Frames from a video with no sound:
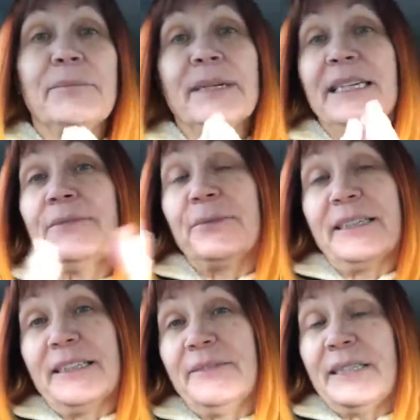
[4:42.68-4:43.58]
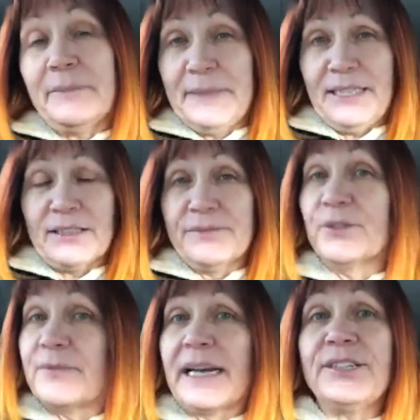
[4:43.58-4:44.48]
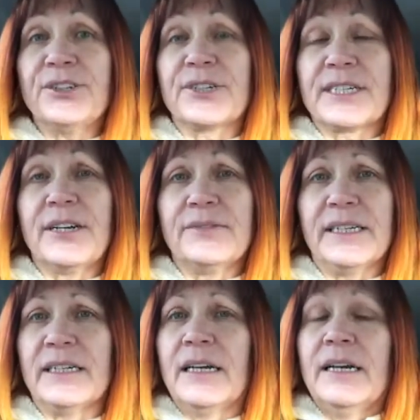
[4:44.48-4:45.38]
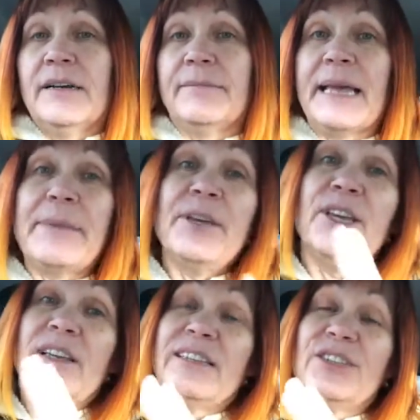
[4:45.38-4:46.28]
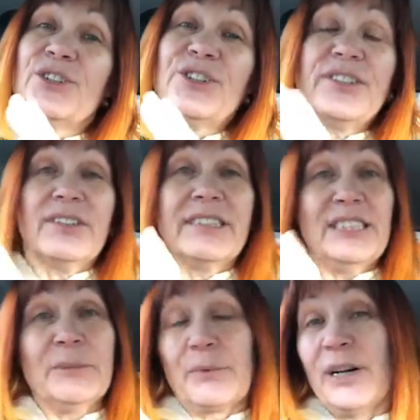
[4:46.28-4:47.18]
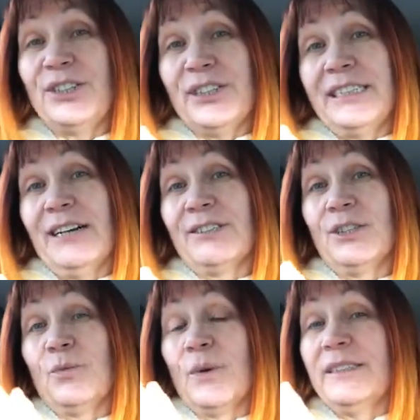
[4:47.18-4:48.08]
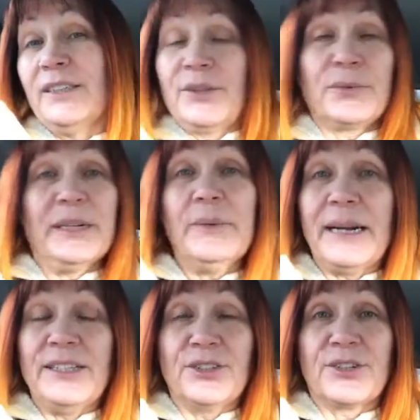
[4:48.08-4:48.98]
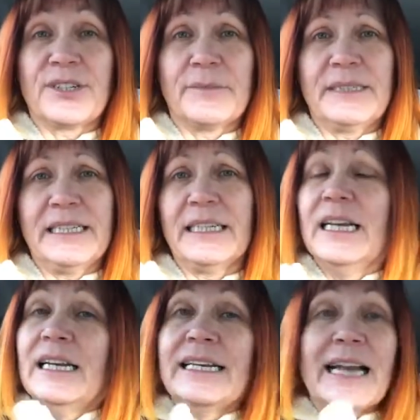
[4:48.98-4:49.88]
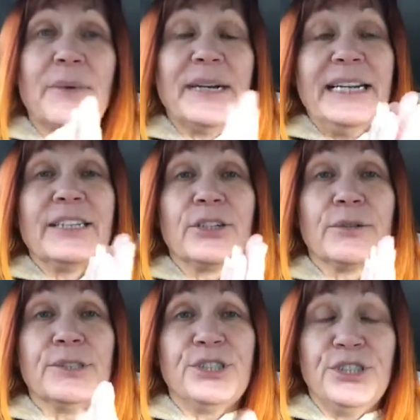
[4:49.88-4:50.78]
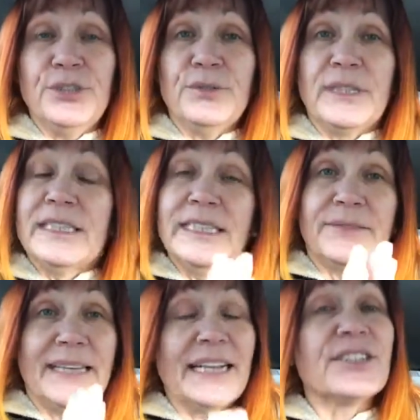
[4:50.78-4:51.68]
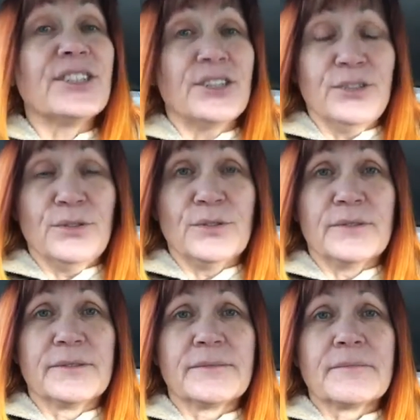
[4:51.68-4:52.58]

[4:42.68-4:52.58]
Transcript: But if we live in the middle, if you find yourself that maybe you're stuck in depression down in the 1 to 3 range or something, and I want to encourage you, if that's you,